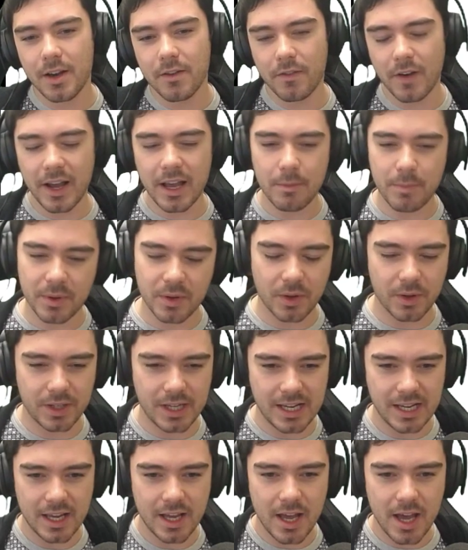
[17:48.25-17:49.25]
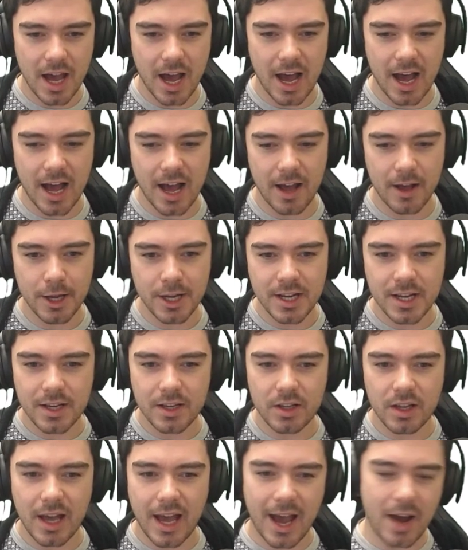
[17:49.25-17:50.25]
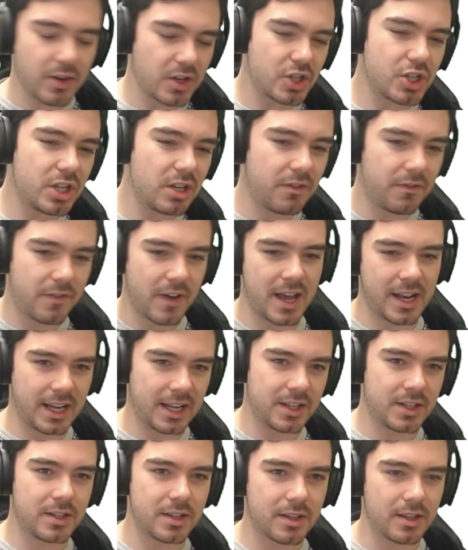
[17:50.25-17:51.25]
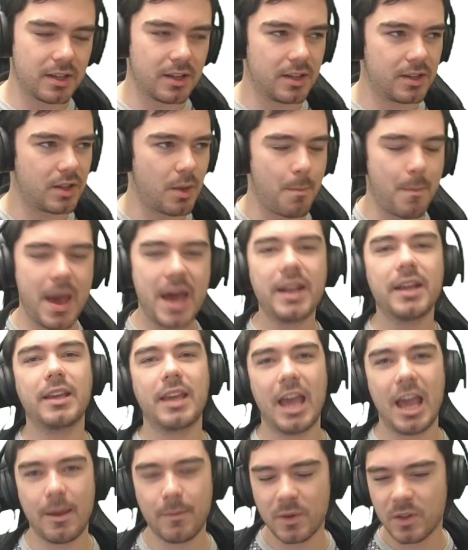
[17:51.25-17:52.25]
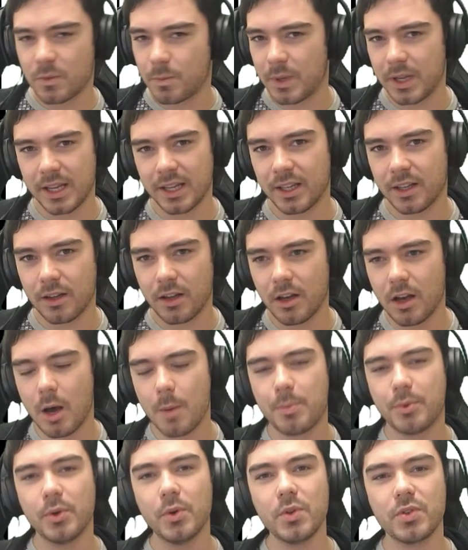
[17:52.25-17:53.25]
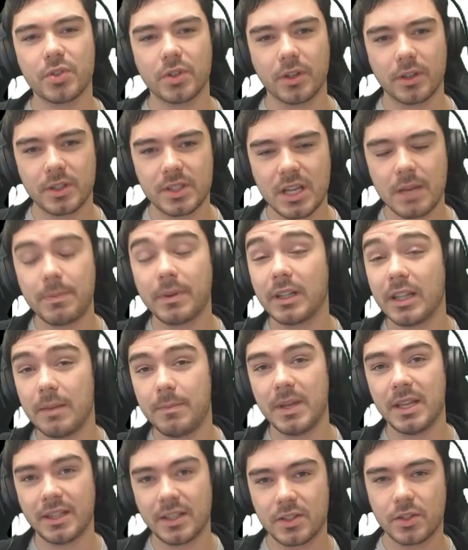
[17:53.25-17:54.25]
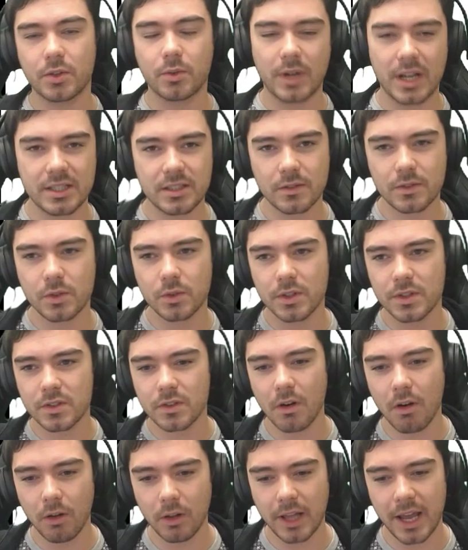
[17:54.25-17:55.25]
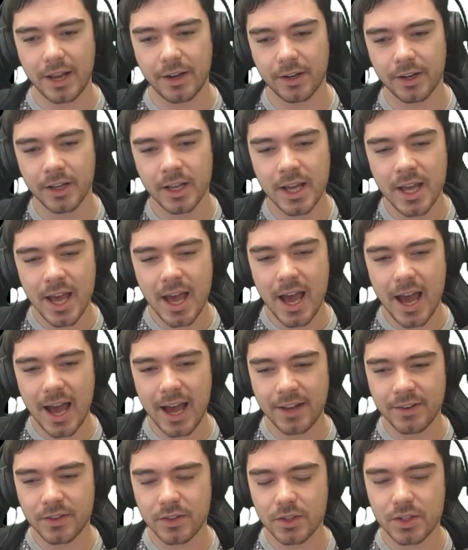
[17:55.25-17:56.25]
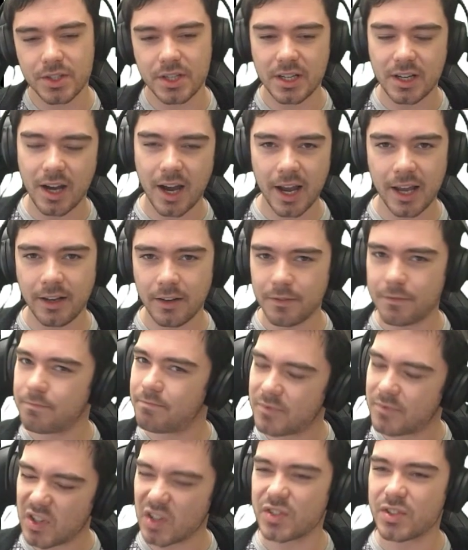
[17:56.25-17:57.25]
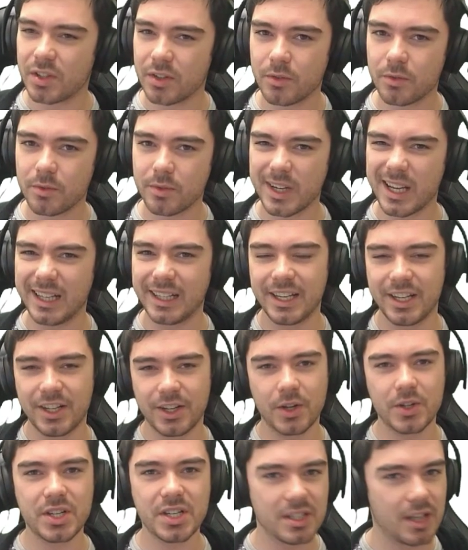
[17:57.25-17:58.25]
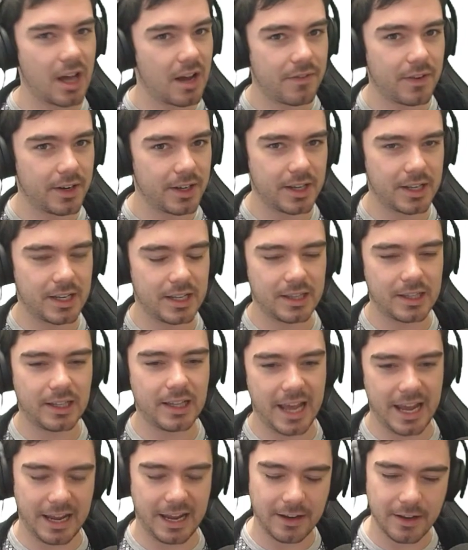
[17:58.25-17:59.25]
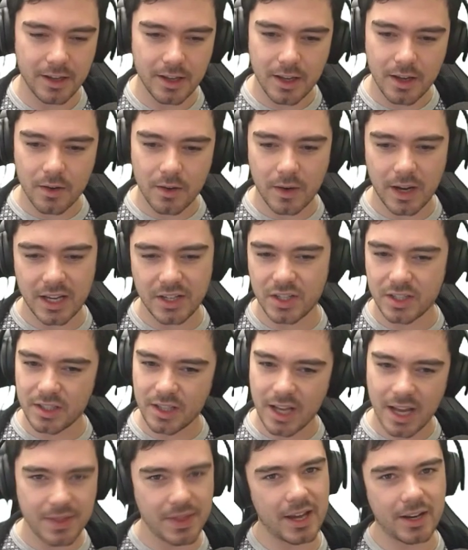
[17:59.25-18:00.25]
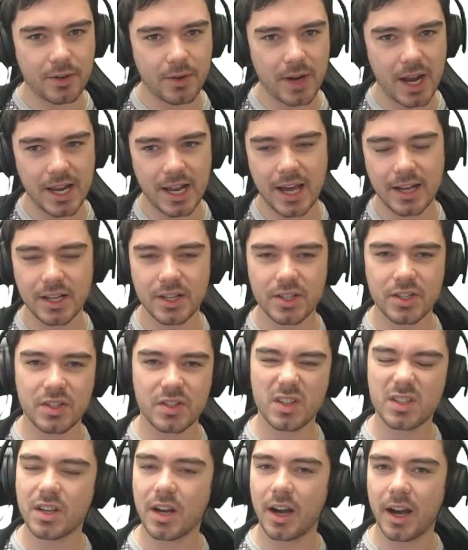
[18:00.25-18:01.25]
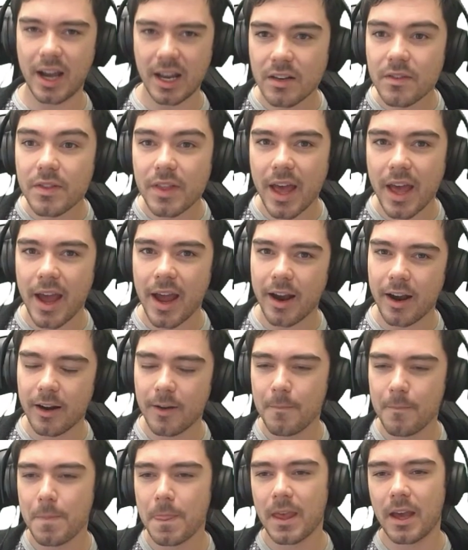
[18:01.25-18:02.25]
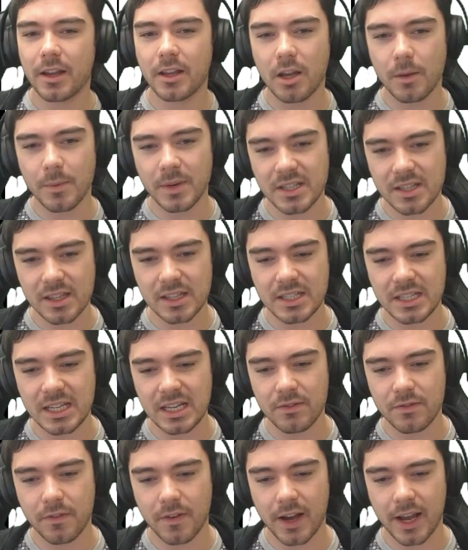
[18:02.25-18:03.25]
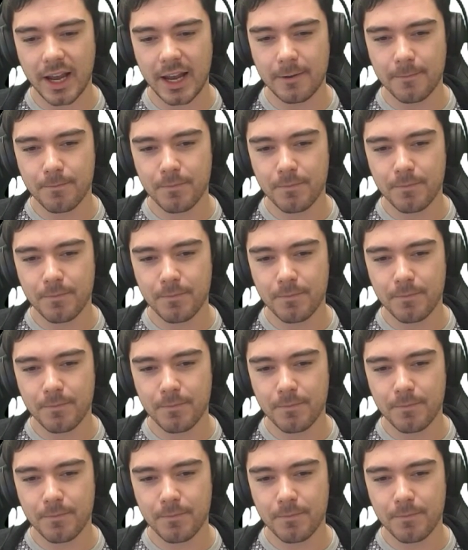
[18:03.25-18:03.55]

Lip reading: Viability. How does she fit into the meta game as being a bruiser, typically being this aggressive sort of solo laner? And she kind of doesn't really, you know, she's not very good in the lane, right? She's not that great at it. She's just kind of there and coming to the team fight.